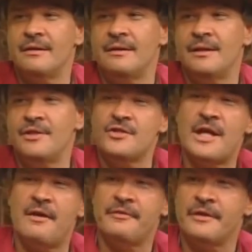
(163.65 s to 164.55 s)
and
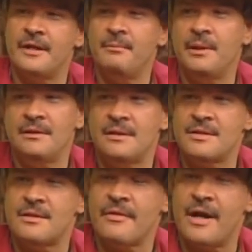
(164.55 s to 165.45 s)
just after I'd been to
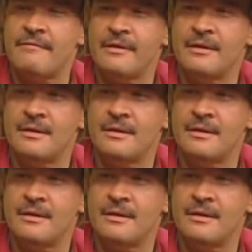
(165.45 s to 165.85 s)
South Africa.